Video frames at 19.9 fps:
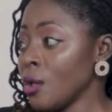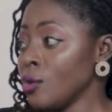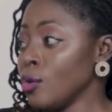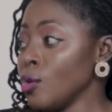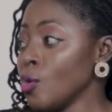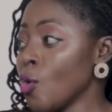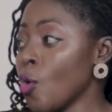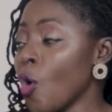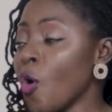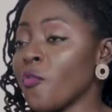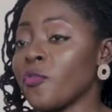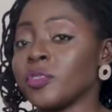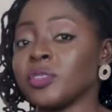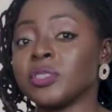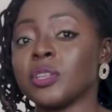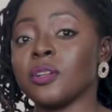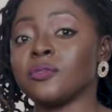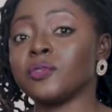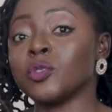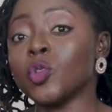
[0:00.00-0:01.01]
you know, of
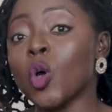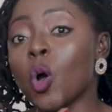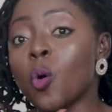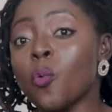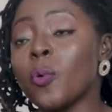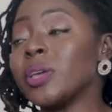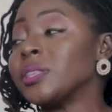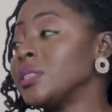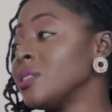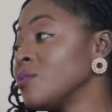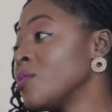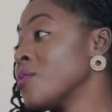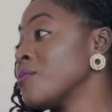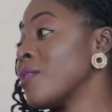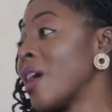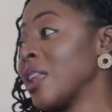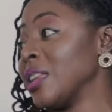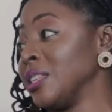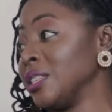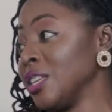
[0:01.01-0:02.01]
ourselves, not waiting for
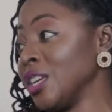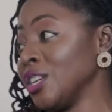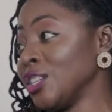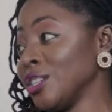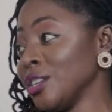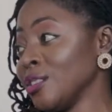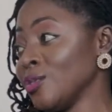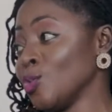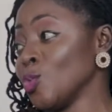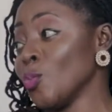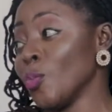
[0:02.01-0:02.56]
validation.